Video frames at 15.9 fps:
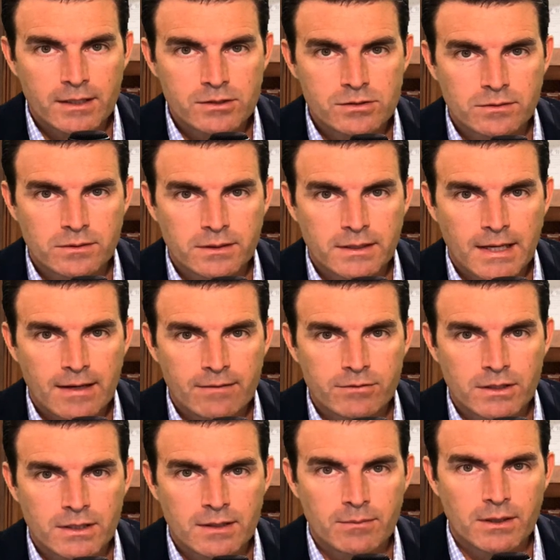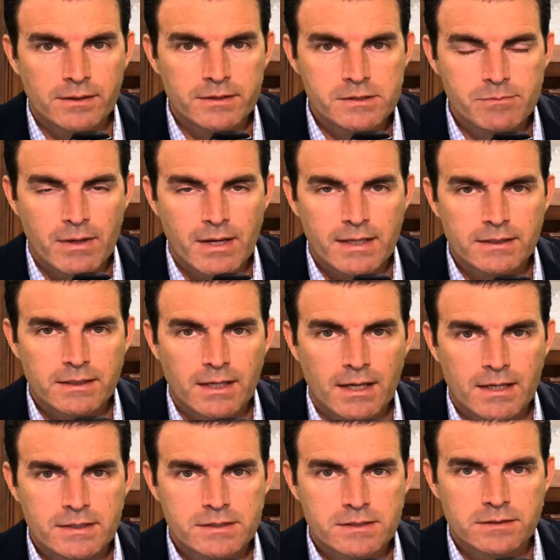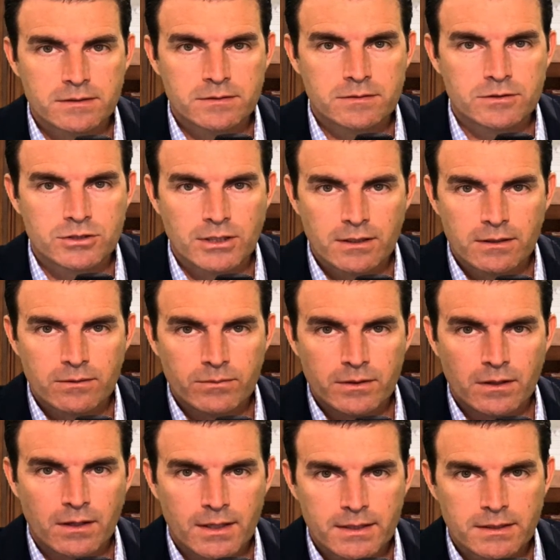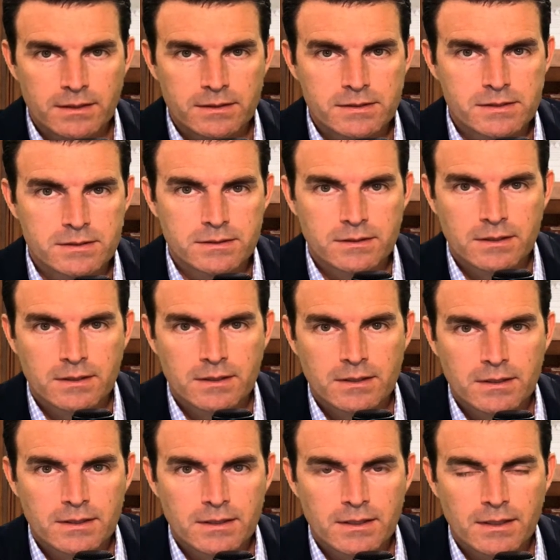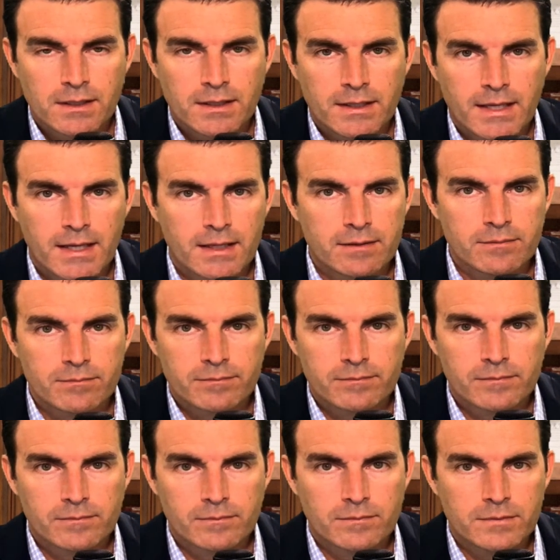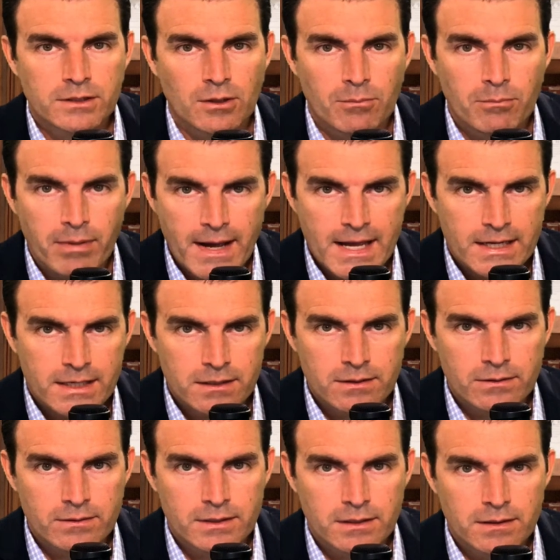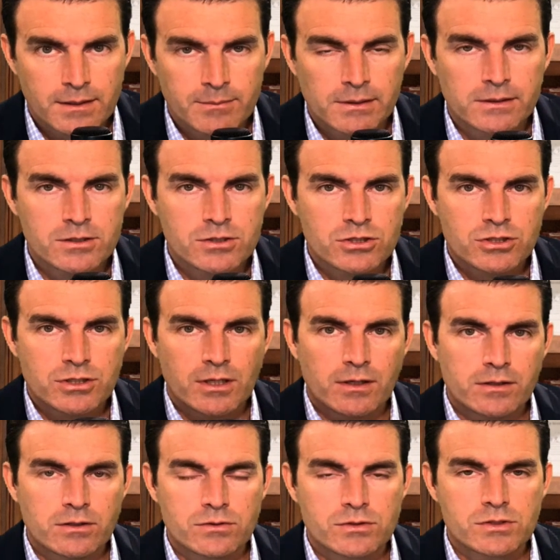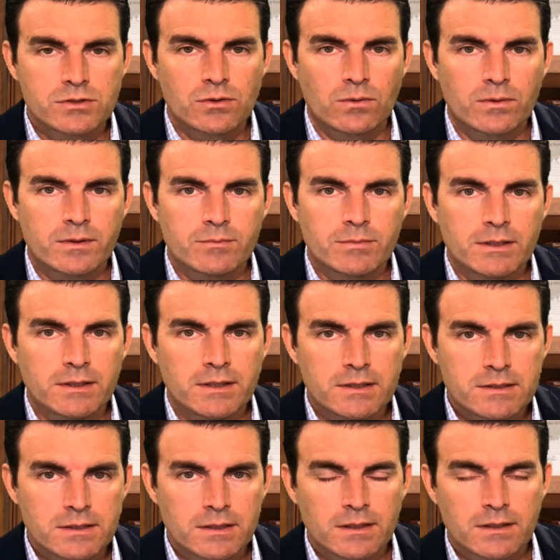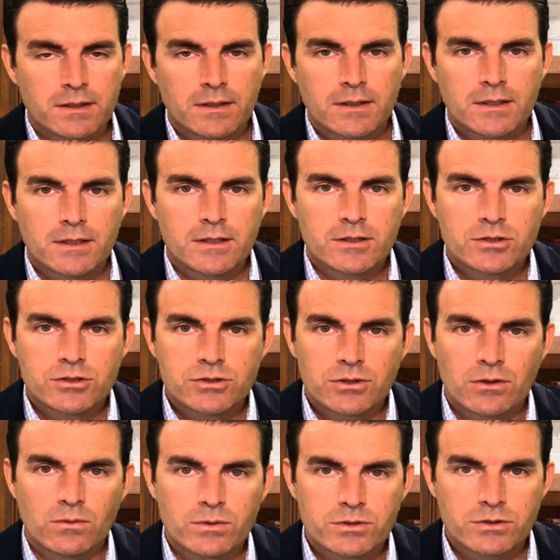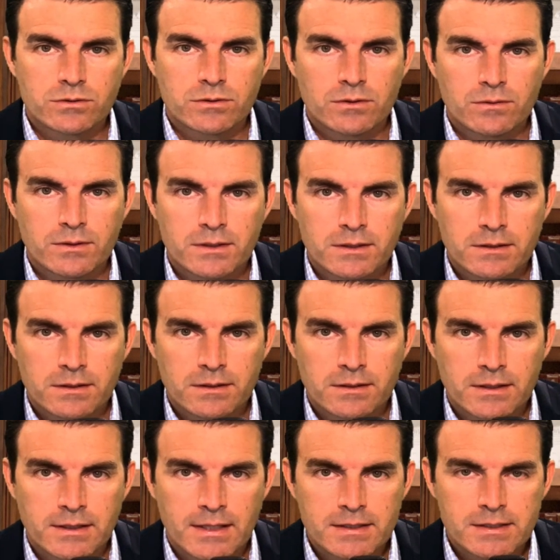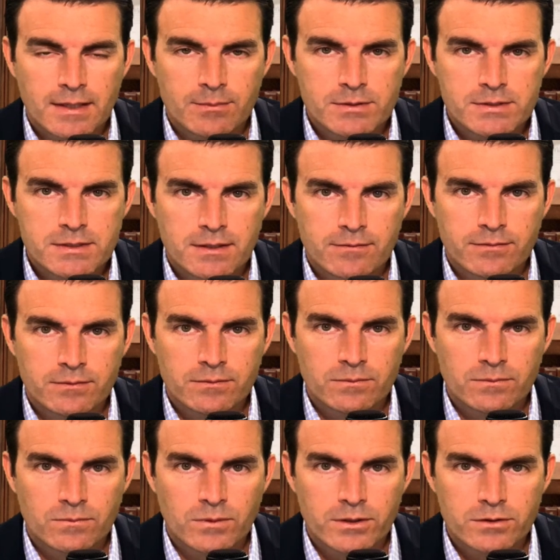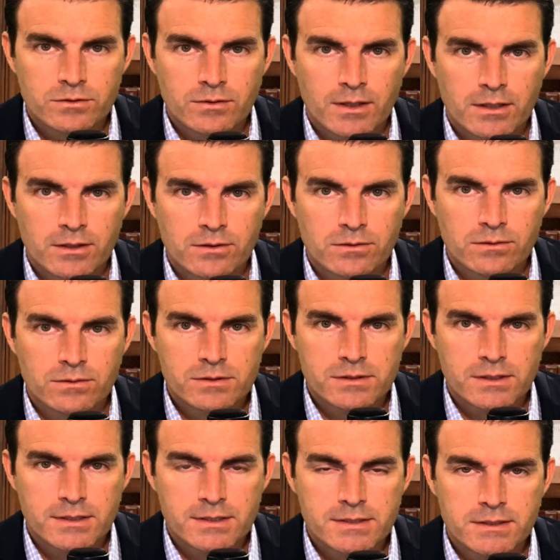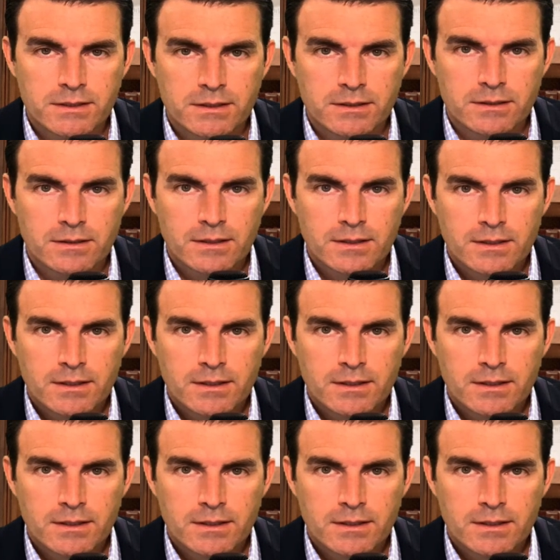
actually have you come on this podcast and share it with our audience. Can't, back it or anything, but at least share your story. It'd be neat to show what you're doing and that type of stuff and what you're trying to do to succeed.